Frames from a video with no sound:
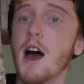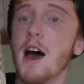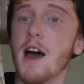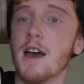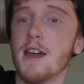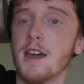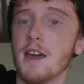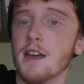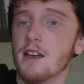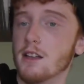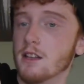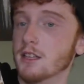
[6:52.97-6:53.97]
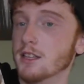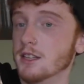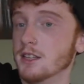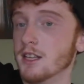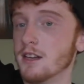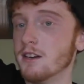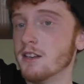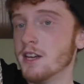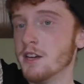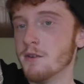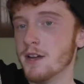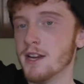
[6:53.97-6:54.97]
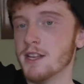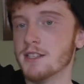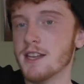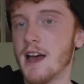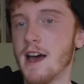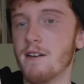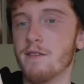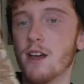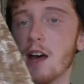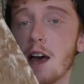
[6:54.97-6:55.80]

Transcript: I literally knew I need to have it.